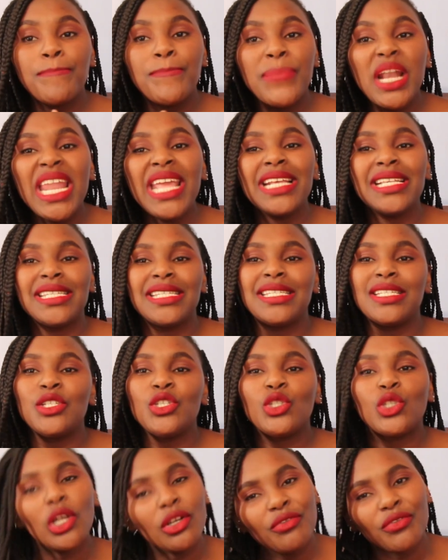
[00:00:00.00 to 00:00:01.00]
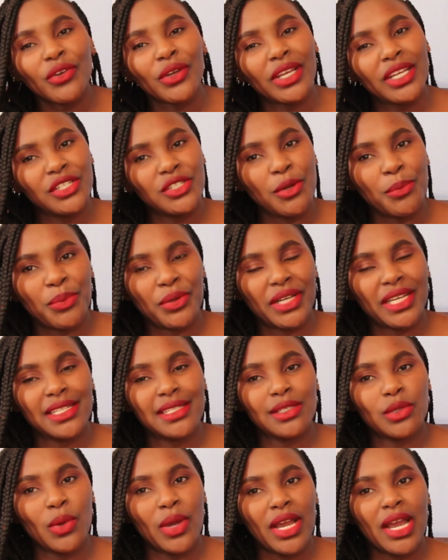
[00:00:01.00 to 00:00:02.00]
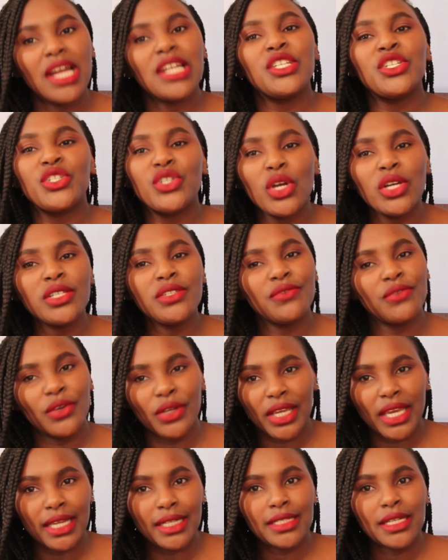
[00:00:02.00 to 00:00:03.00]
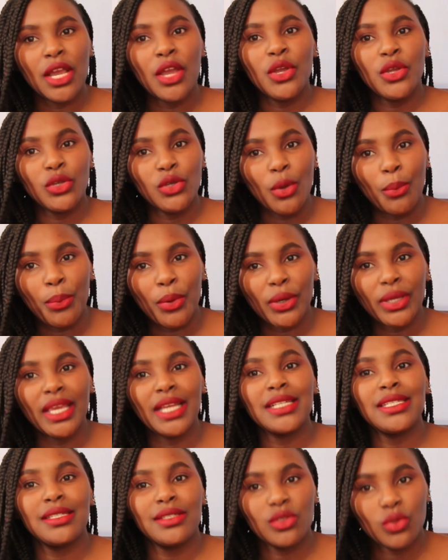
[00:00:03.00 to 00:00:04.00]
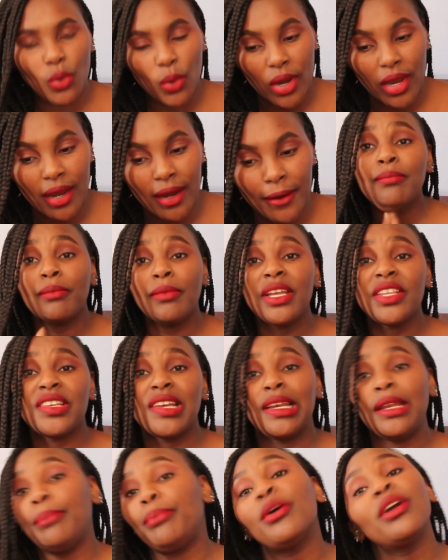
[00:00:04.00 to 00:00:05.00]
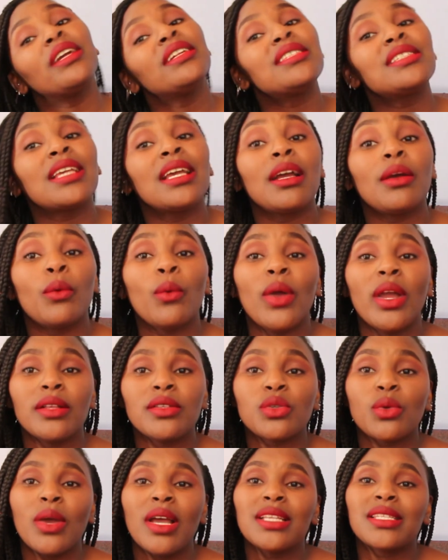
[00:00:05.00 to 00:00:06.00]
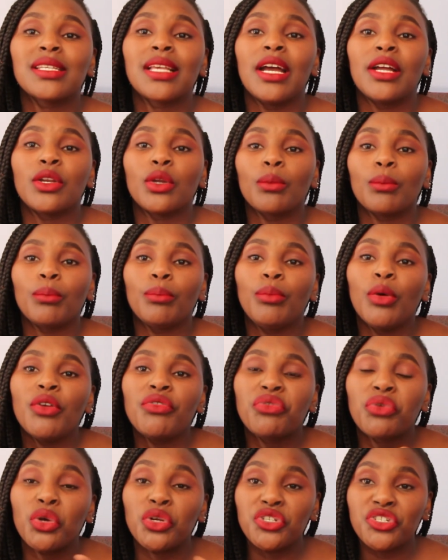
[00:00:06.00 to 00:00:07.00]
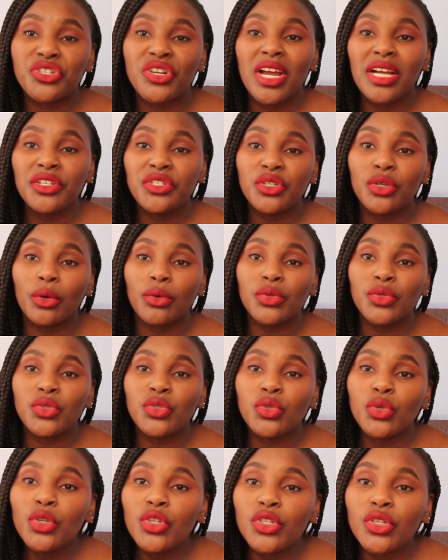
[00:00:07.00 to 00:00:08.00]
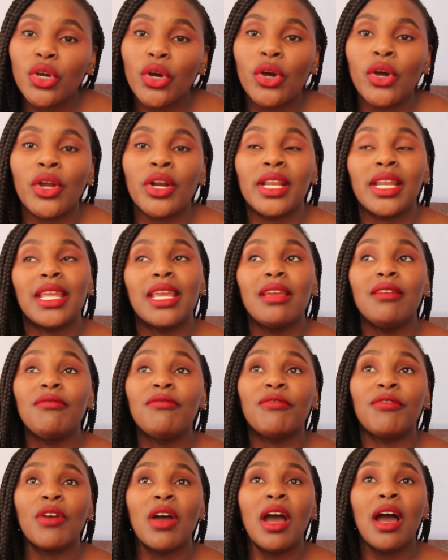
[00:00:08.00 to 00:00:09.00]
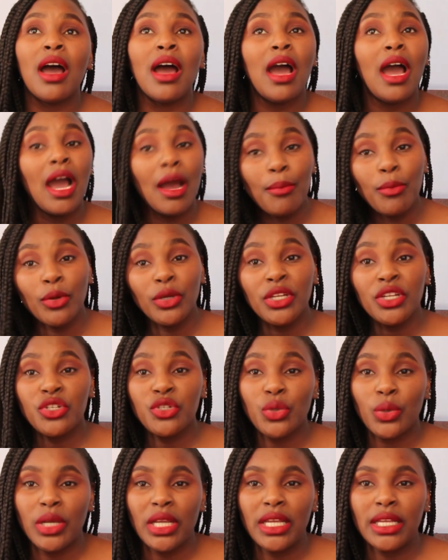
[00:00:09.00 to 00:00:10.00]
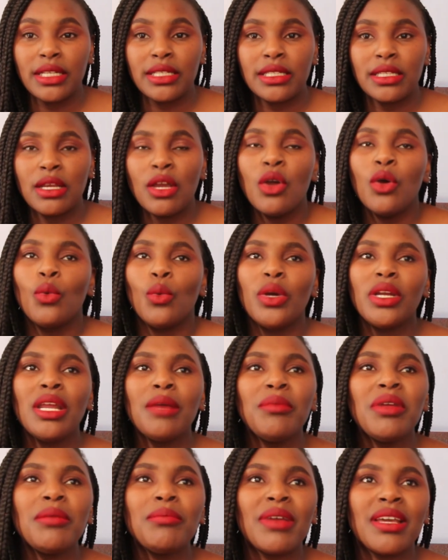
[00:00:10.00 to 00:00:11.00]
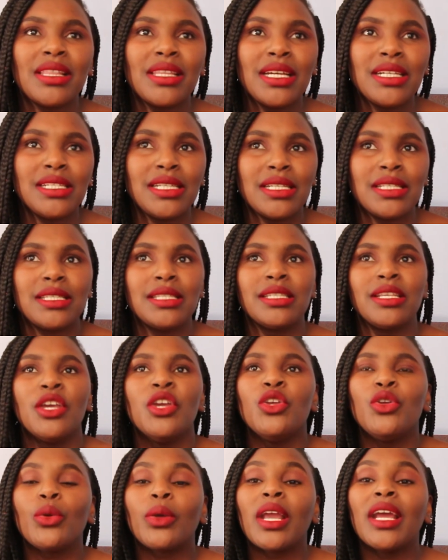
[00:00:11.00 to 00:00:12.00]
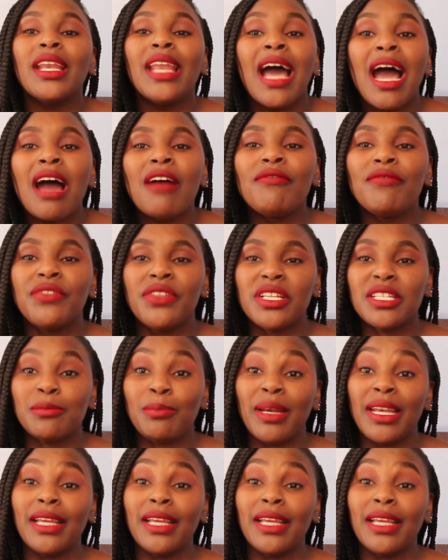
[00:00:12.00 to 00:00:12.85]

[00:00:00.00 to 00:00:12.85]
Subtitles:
please don't forget your pocket square. Don't forget your pocket square. Majorly, pocket squares can both contract your suit or give harmony to it. What I mean by that is you can have this